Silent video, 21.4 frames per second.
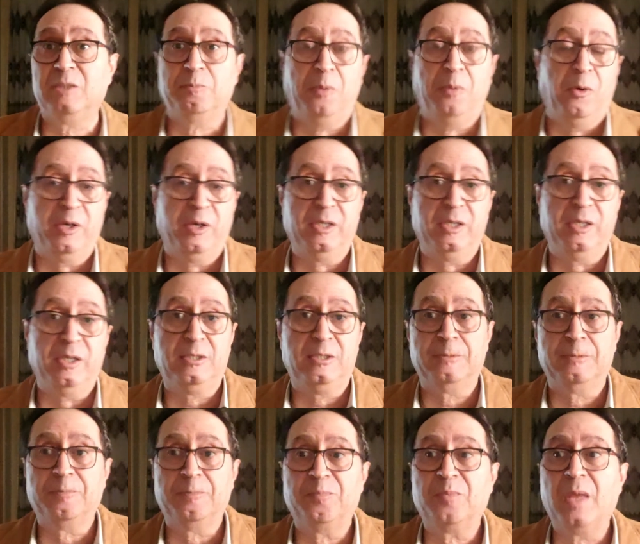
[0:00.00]

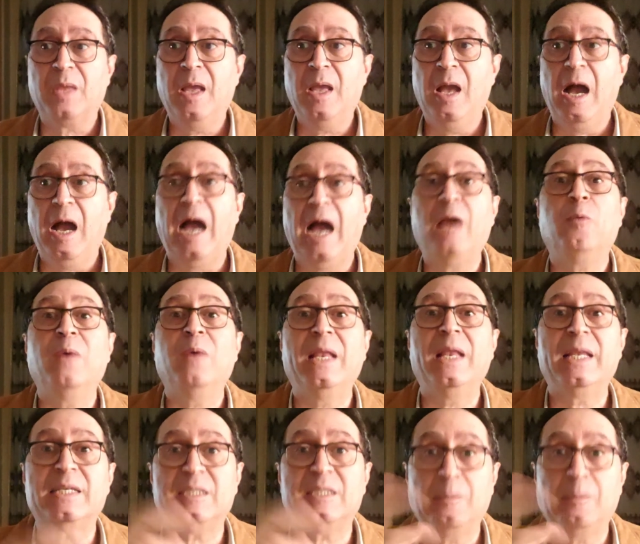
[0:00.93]
points, I will
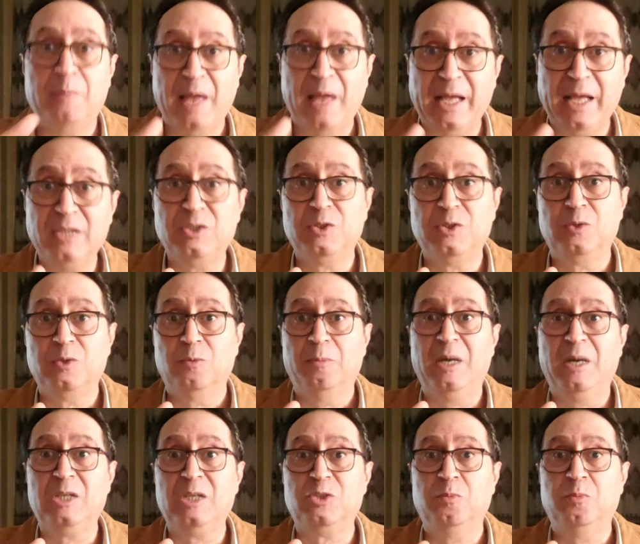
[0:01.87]
explain to you
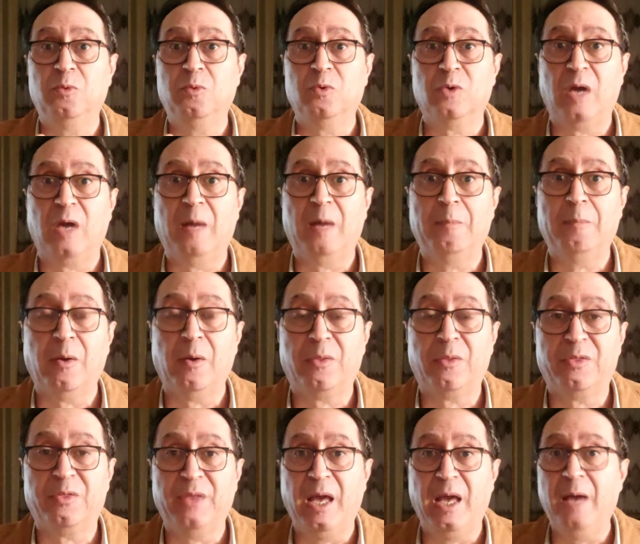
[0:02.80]
much more
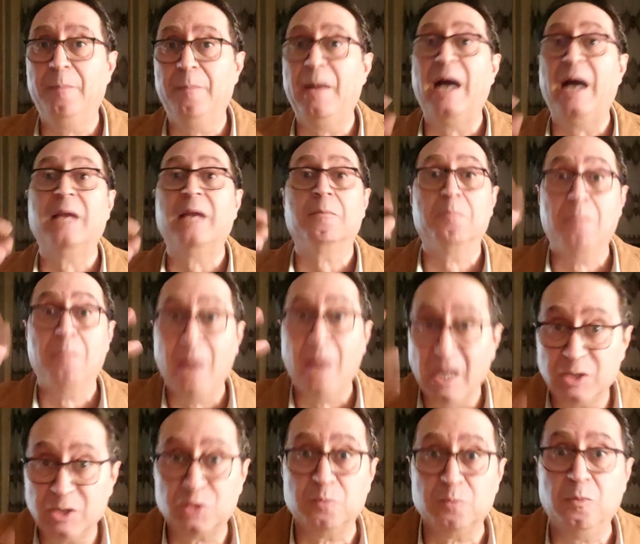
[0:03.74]
about them and
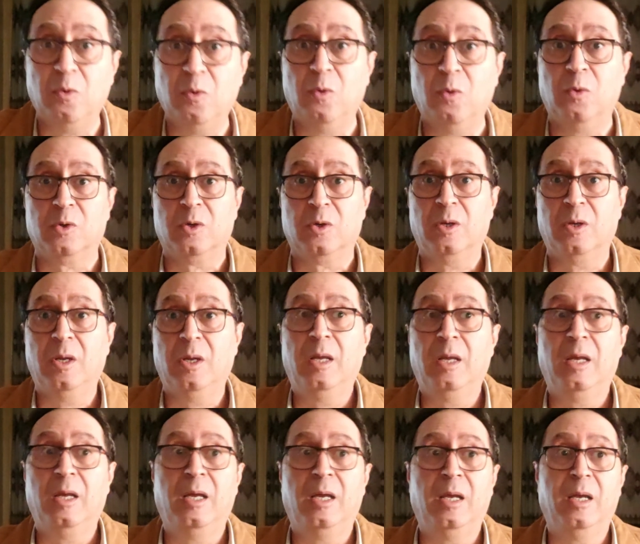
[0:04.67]
much more
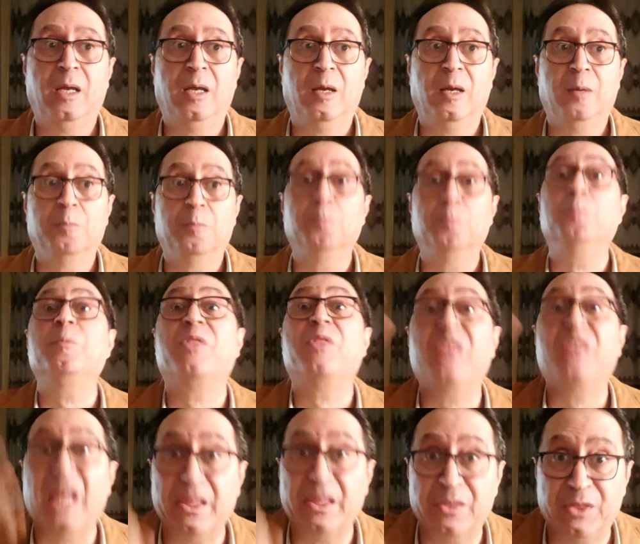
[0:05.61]

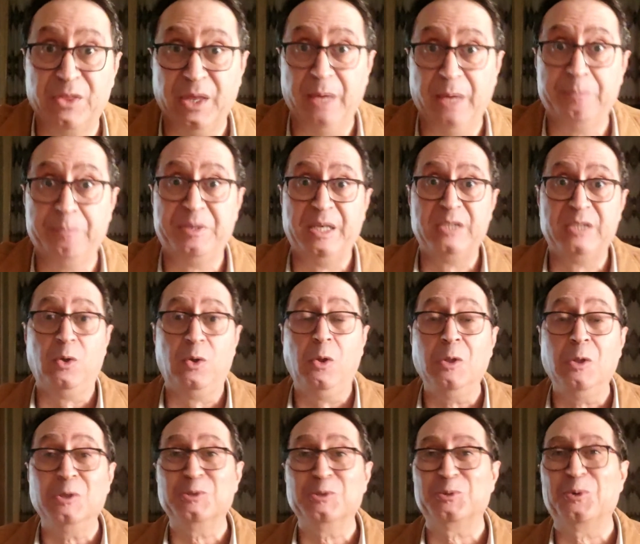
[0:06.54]
than them, yes,
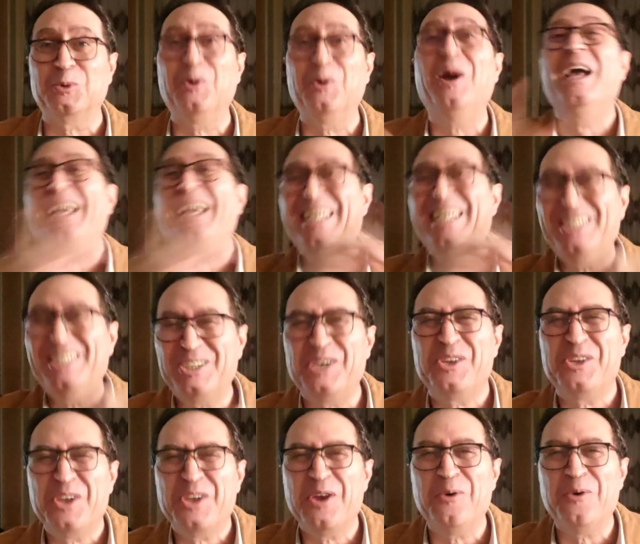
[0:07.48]
also in
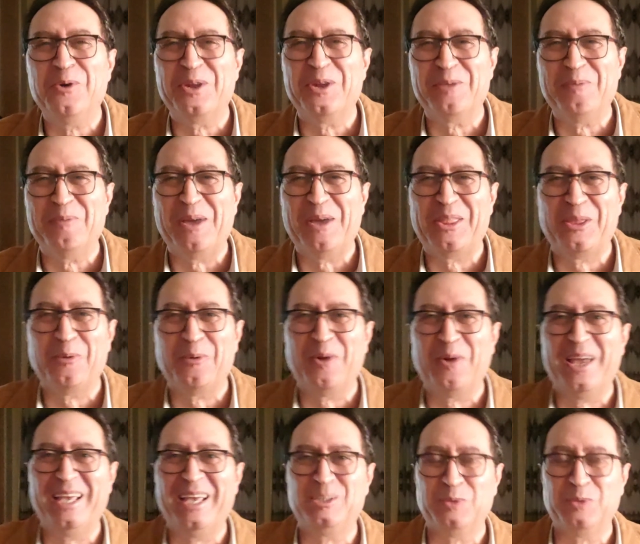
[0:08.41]
January, by the
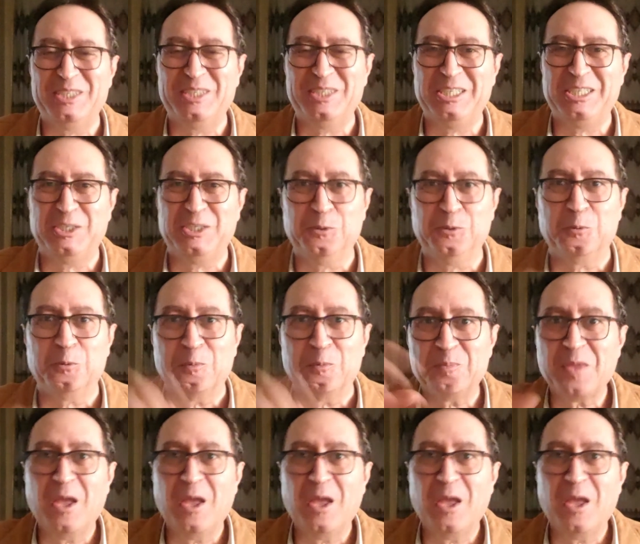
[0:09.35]
way, 22.